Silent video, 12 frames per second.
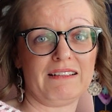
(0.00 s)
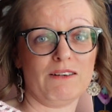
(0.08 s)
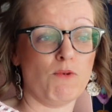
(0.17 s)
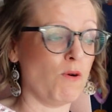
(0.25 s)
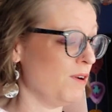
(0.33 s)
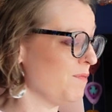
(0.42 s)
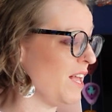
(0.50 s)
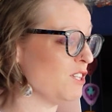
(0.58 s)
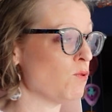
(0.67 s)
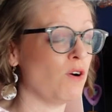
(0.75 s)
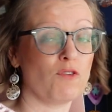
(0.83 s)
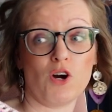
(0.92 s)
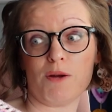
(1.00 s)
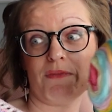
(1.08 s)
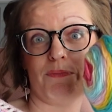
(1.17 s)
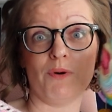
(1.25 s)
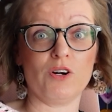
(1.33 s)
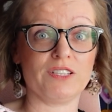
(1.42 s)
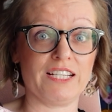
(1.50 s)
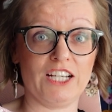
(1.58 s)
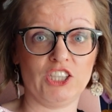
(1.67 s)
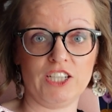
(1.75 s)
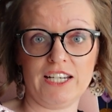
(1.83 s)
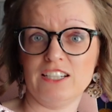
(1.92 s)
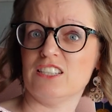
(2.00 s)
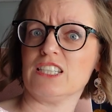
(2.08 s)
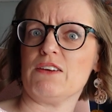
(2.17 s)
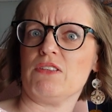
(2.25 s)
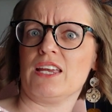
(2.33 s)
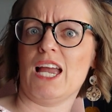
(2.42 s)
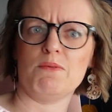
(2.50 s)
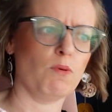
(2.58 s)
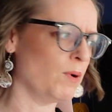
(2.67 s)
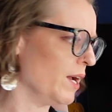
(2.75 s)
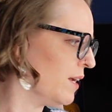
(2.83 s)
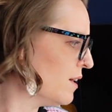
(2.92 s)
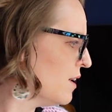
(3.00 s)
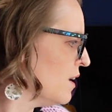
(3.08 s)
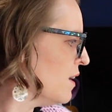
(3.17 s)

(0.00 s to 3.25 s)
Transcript: Well, that's what I've got in my box actually, just give the game away.